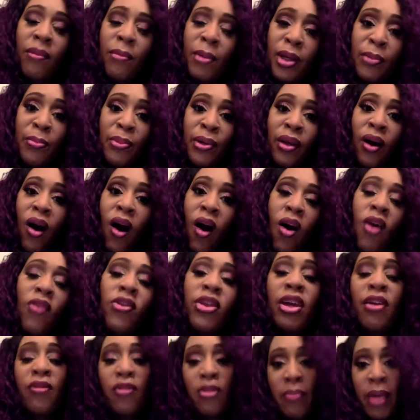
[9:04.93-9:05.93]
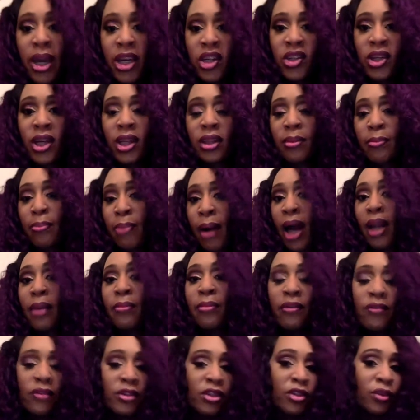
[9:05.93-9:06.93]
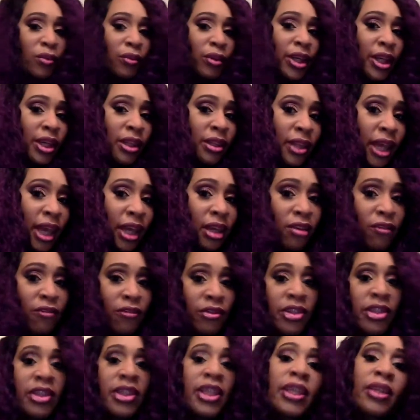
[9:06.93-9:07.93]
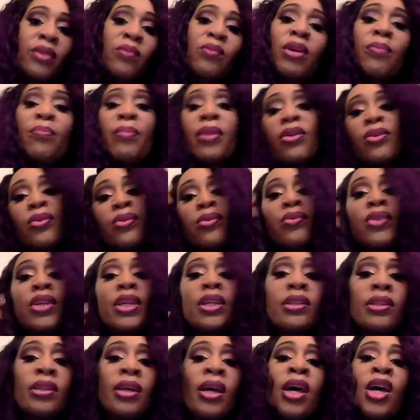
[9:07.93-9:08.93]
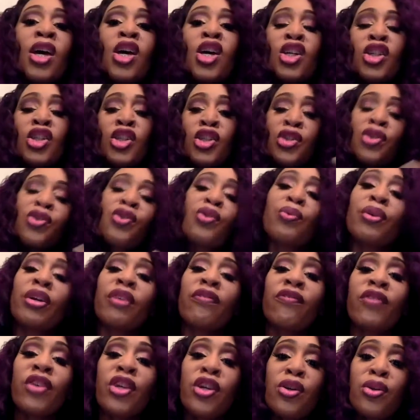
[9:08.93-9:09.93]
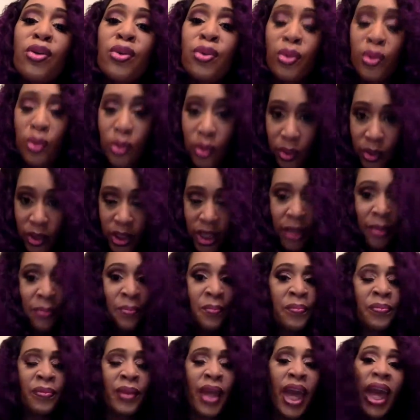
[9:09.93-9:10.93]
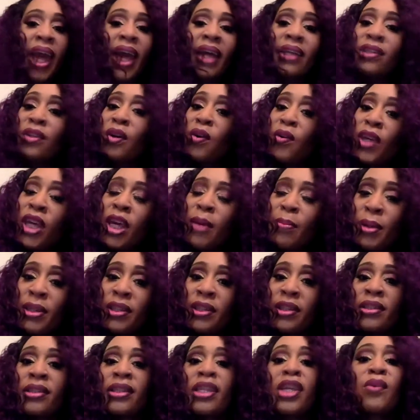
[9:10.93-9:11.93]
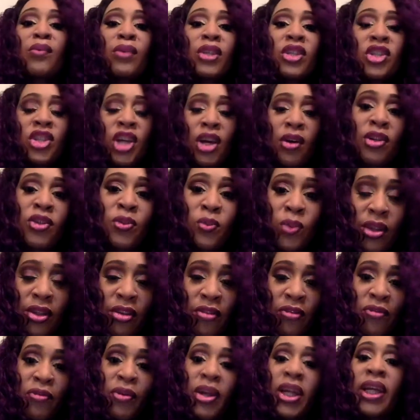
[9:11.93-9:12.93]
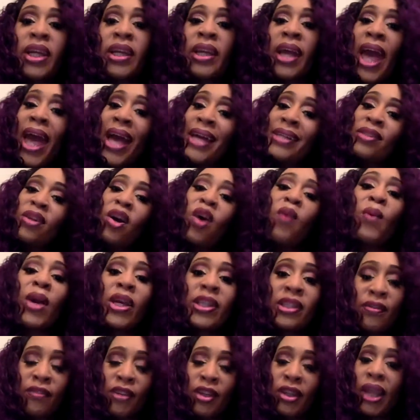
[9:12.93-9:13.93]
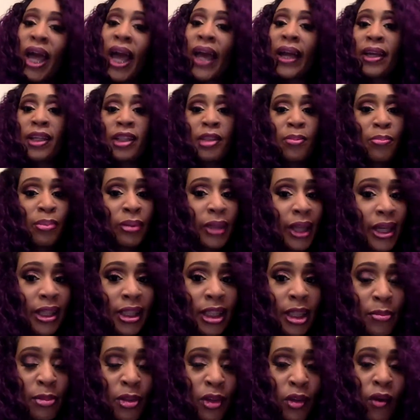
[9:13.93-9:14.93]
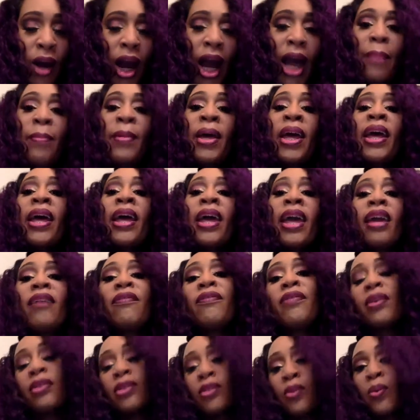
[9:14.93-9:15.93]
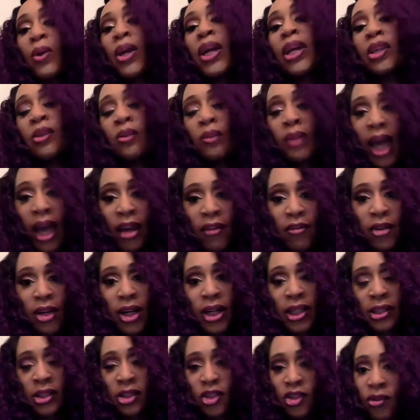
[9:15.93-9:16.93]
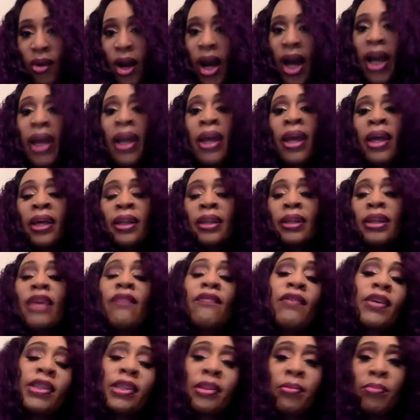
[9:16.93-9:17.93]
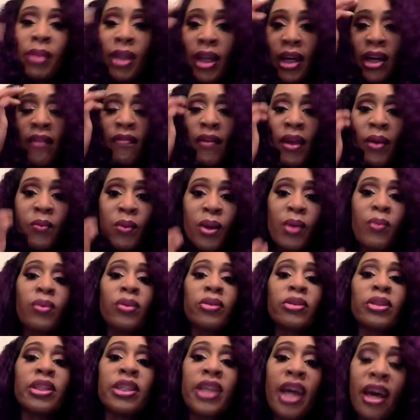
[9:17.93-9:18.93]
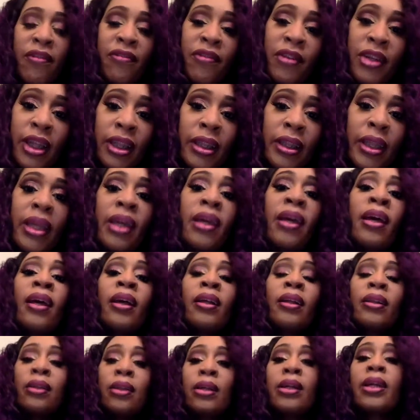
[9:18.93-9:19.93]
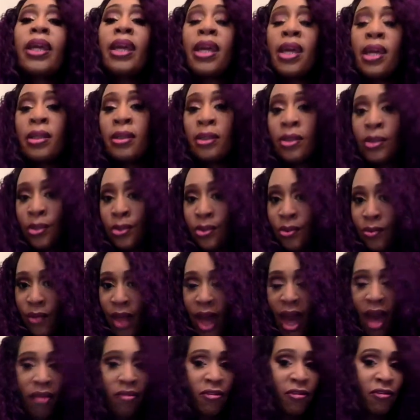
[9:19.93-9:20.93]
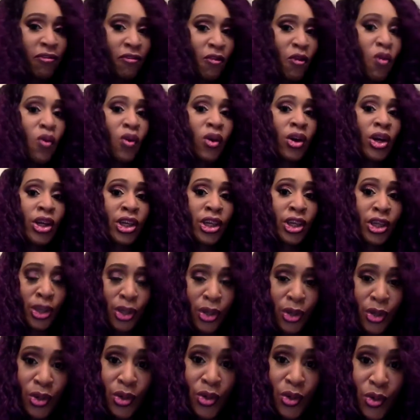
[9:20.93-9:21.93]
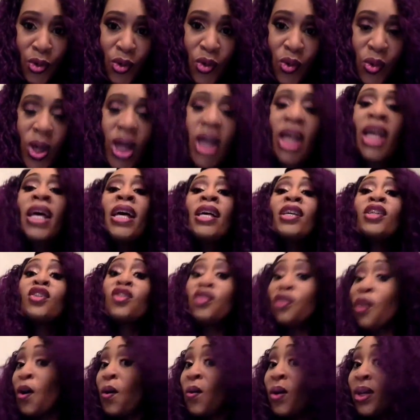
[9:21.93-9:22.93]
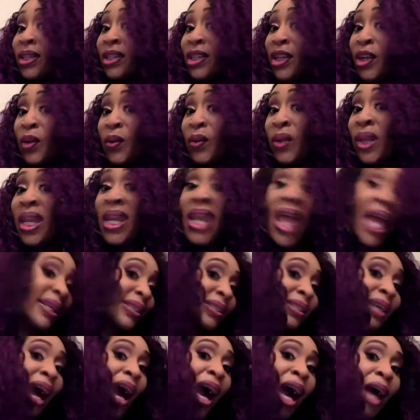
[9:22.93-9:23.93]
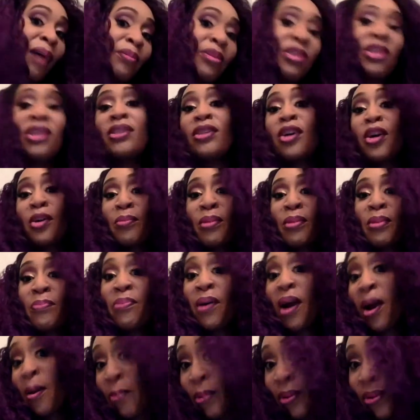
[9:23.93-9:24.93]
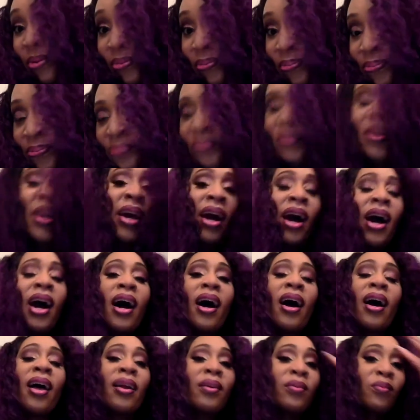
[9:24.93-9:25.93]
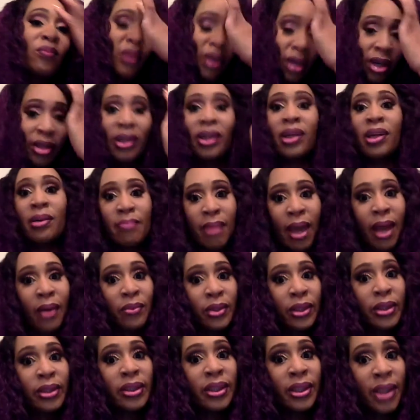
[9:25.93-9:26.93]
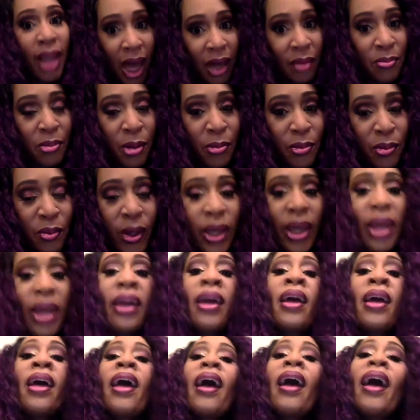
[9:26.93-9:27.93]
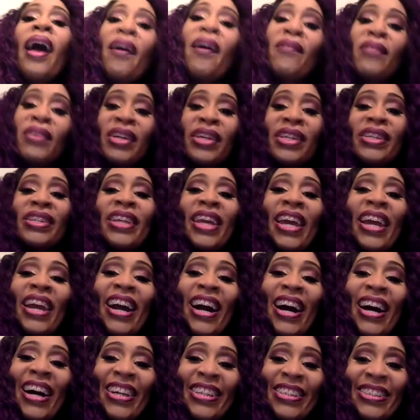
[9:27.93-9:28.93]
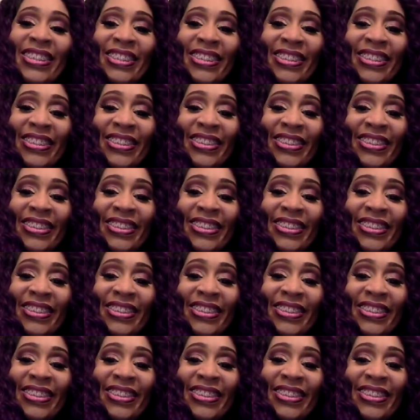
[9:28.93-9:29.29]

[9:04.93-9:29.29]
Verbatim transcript: I'm going to put all the information at the bottom of the screen. Thank you for sticking with me through these two reviews, and don't keep us a secret. Share us with a friend. As always, if you like us, please subscribe. If there's a wig you'd like for us to try, leave us some love and we will definitely look into that for you. So until next time, she's going to be purple. Uh, we're going to come back with not a purple wig. Have a good day, guys.